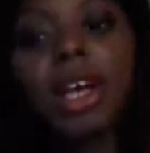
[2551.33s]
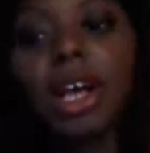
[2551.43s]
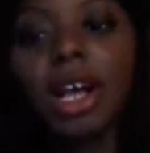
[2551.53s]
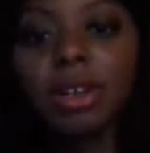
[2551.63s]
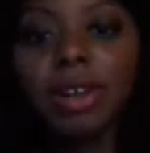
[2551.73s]

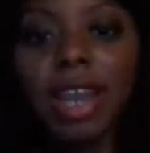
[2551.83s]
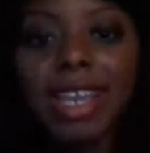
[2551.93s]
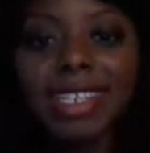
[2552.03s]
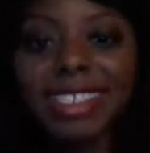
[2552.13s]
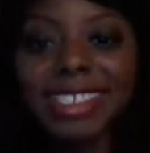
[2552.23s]
All right.
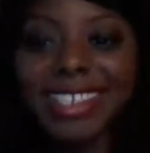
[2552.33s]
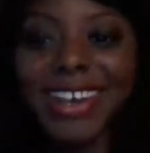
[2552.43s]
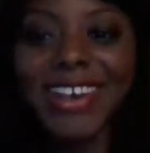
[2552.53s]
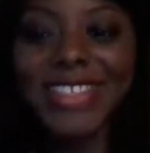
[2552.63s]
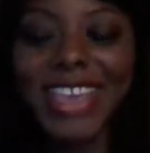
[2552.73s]

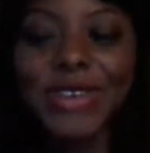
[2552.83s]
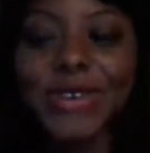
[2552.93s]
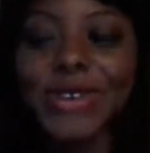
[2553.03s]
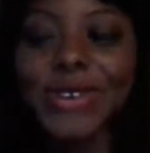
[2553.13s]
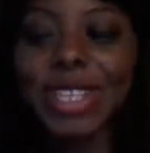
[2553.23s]
So thank
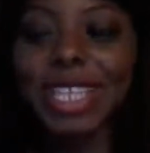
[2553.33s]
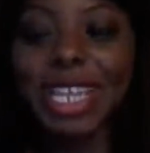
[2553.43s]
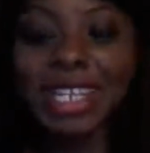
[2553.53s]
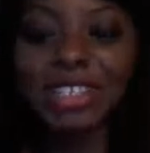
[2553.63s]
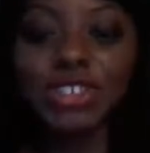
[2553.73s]
you,
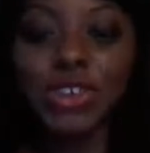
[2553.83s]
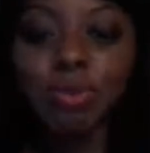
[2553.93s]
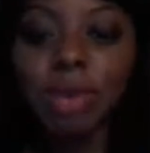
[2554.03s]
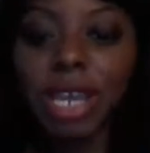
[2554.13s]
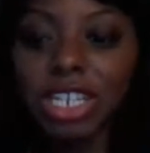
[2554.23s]
ladies, so
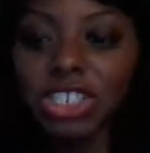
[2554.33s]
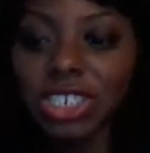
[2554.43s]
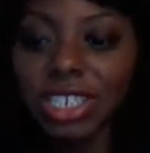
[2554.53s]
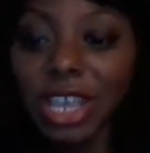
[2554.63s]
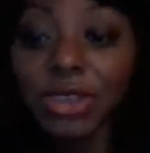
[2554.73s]
much.
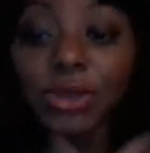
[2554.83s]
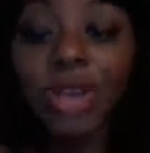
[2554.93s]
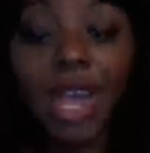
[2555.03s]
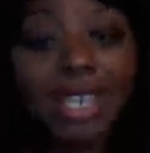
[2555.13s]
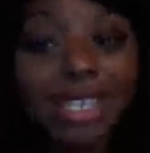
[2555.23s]
Thank you,
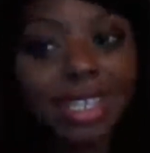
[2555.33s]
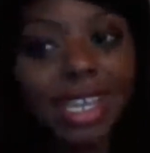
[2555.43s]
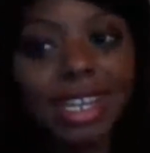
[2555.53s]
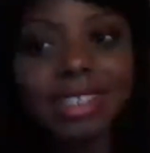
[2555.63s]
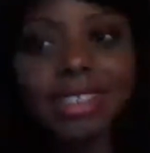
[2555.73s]
guys and
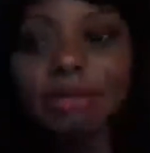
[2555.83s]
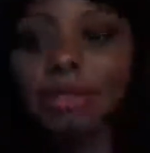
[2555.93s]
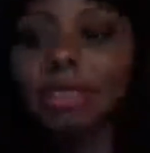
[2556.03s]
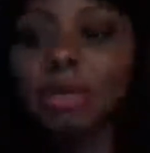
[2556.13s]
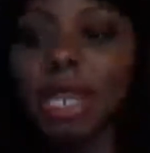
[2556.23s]
ladies.
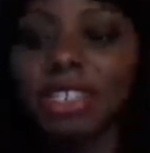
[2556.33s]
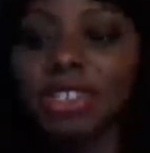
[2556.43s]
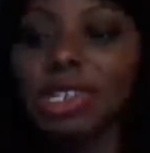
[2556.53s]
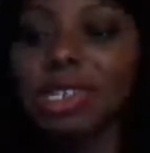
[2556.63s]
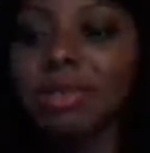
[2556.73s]
Some guys
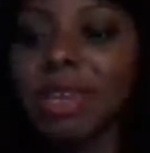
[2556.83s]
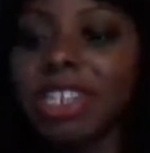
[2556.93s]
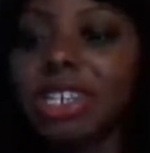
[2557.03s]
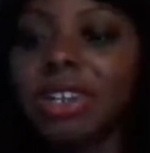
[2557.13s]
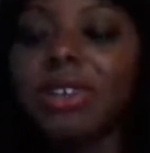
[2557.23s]
tuned into my
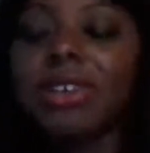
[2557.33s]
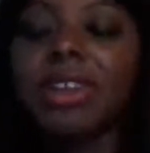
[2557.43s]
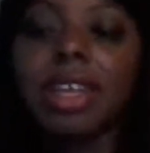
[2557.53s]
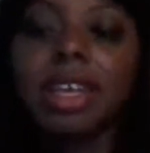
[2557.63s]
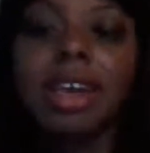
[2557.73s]
channel.
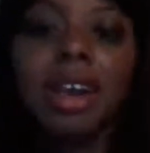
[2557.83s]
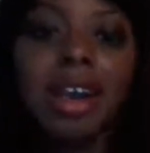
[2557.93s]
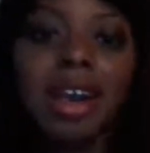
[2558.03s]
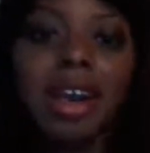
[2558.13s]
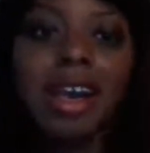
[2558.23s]

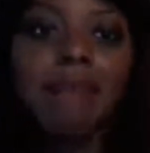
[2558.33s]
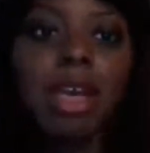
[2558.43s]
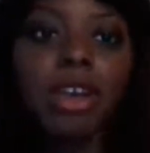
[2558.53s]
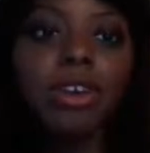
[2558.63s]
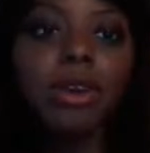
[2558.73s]

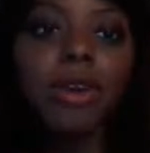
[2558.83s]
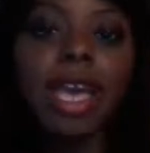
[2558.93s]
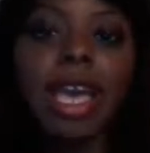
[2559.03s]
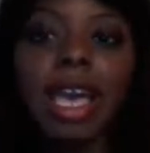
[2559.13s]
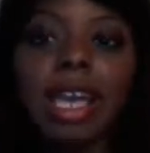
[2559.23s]
Go
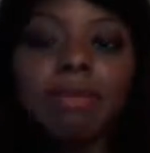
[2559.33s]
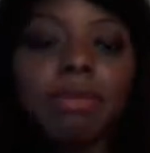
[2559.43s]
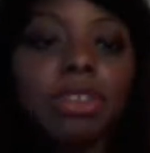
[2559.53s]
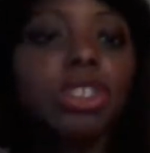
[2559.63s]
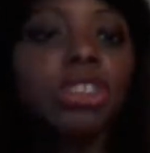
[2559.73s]
ahead,
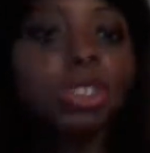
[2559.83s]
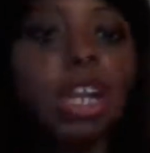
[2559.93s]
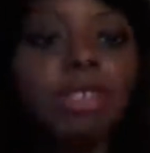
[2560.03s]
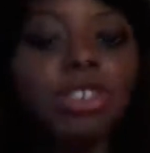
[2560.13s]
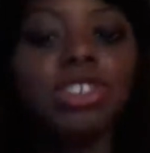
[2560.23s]

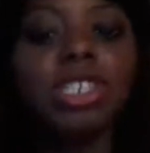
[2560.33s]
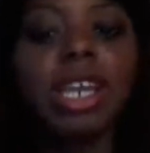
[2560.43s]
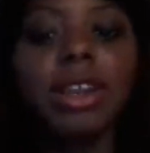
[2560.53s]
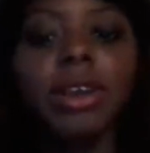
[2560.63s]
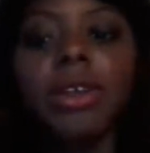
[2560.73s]
subscribe to this
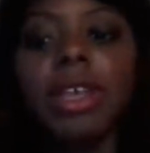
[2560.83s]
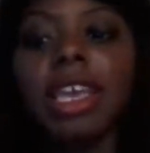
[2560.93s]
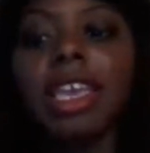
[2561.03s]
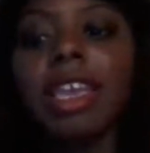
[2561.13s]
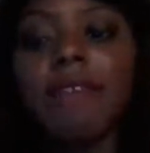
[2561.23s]
channel,
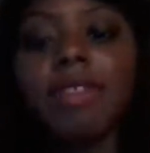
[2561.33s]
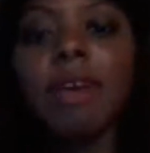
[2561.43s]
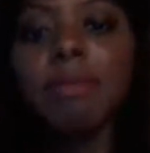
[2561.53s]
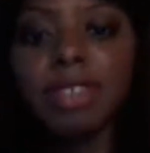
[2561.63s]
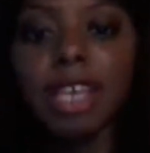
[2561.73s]
give a
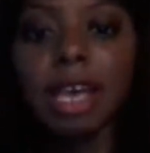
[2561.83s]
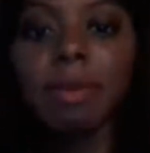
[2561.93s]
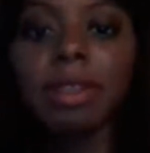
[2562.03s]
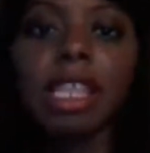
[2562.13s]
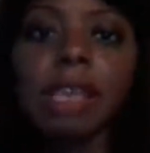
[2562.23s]
thumbs up,
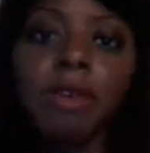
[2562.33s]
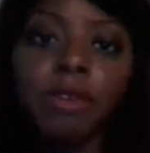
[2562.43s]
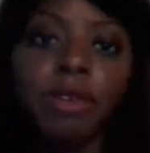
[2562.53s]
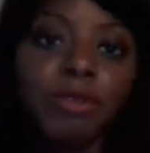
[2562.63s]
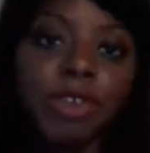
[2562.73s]
leave a
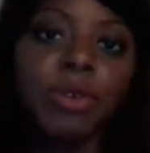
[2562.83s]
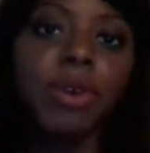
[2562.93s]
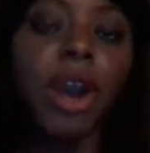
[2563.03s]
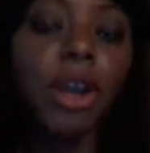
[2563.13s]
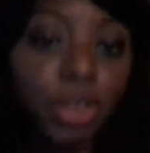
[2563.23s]
review
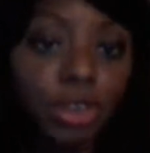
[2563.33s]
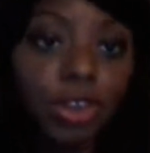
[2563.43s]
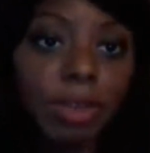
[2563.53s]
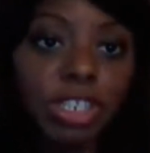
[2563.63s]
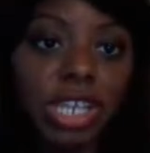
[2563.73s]
on the
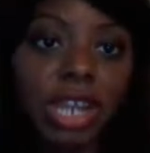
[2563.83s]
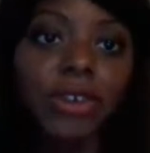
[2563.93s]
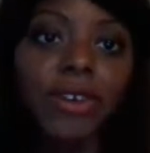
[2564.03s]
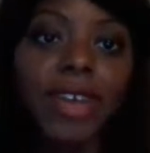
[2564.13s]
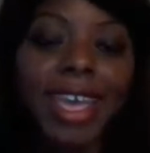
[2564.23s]
Udemy
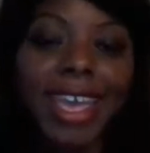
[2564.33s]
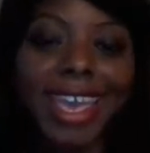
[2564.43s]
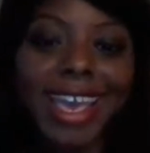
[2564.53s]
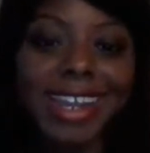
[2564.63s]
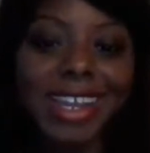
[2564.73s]
channel,
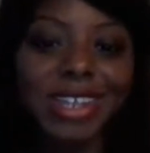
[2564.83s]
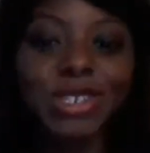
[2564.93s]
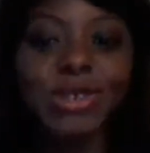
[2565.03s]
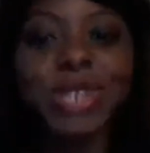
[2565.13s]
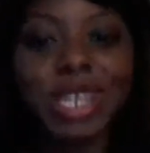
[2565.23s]
and
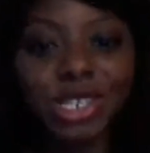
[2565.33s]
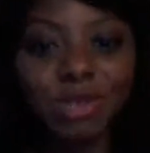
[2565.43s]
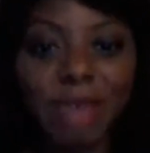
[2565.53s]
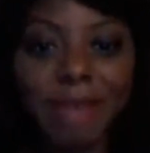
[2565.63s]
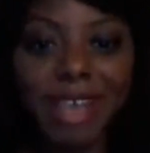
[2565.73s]
tune in to
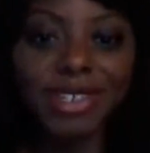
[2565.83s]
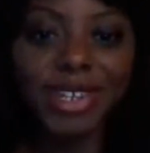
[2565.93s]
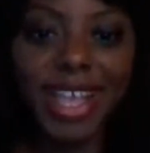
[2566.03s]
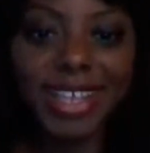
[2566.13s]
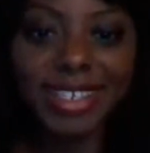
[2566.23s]
my
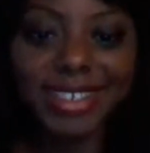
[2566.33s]
masterclass.